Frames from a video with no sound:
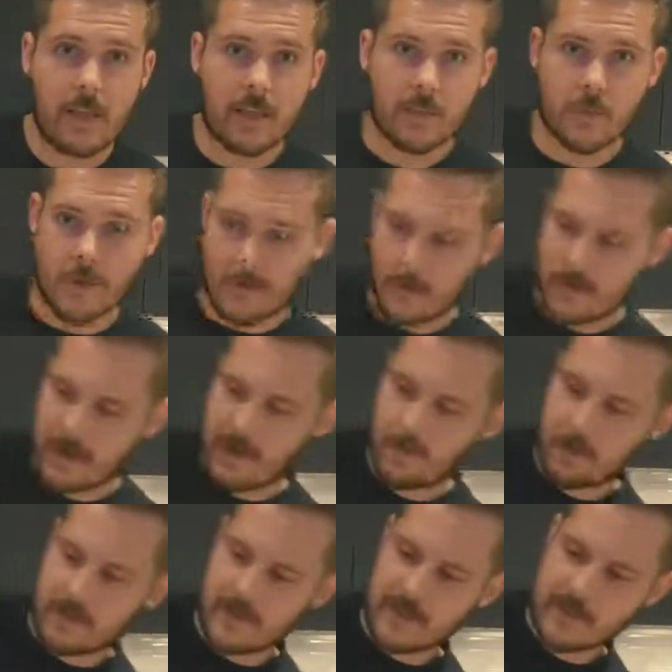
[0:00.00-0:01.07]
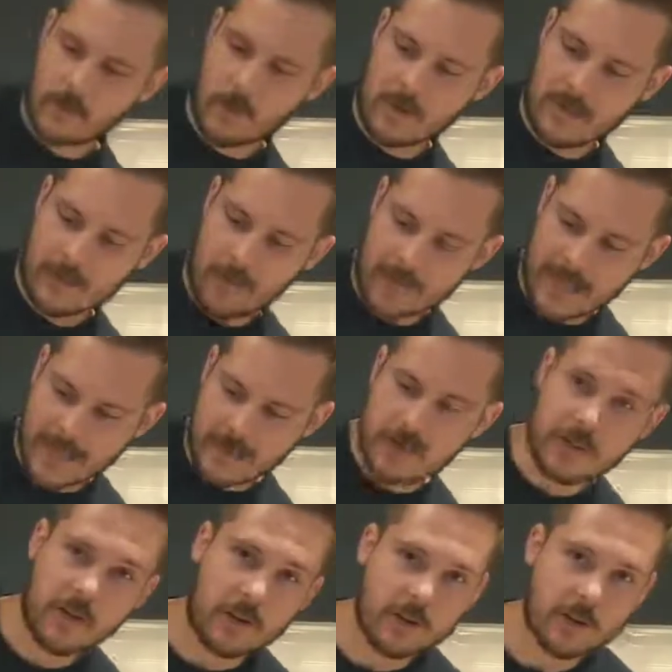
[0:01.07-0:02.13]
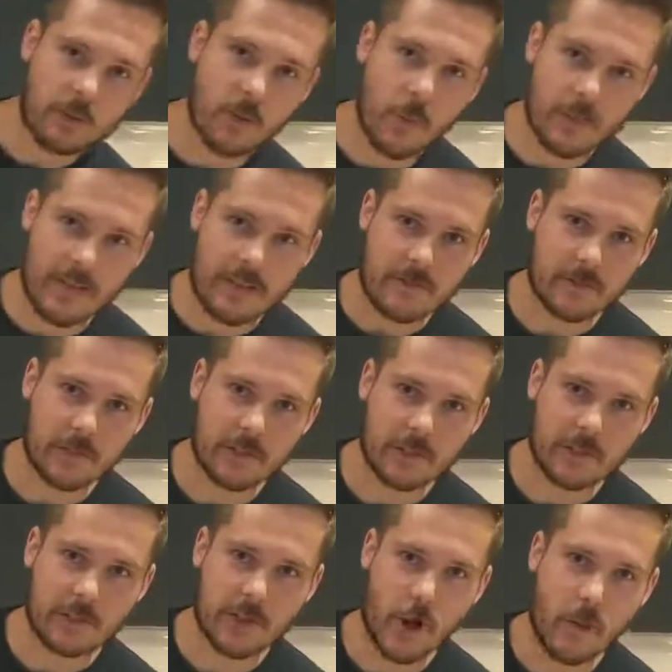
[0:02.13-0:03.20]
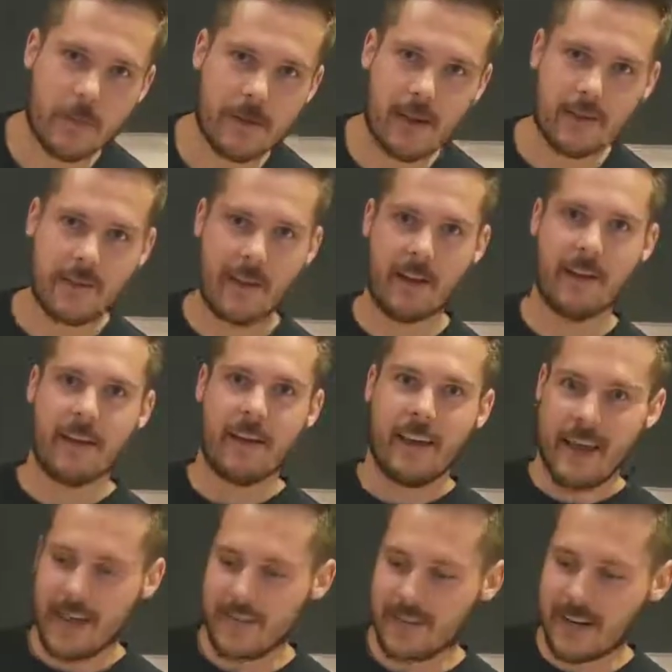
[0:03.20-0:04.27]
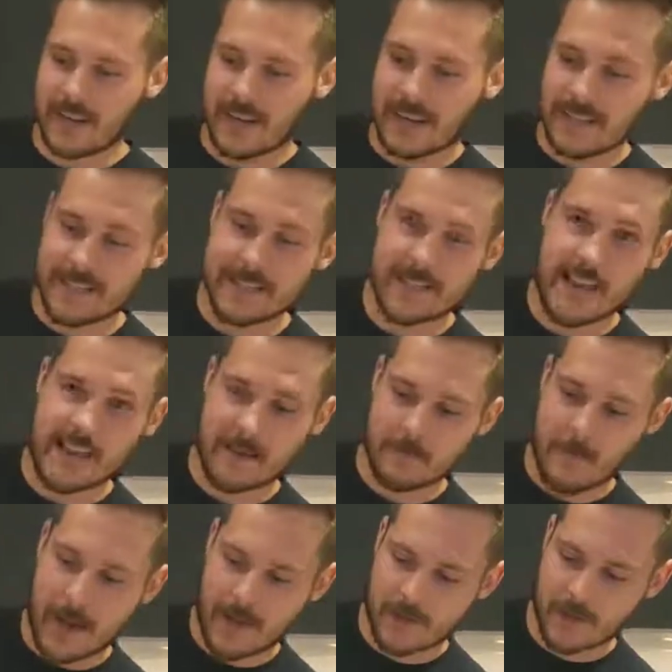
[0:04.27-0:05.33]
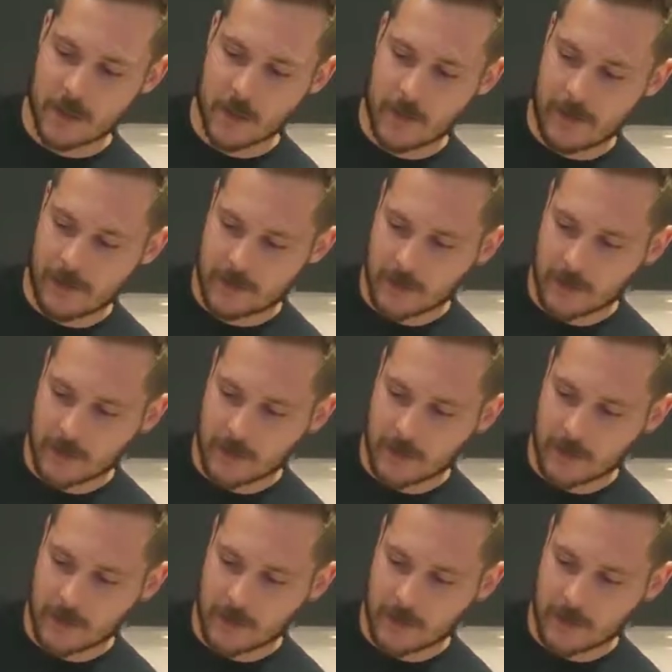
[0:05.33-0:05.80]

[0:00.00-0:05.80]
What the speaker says: So by recovering this one, it might actually start to grow another little SCOBY on there, and then I can get a second batch going.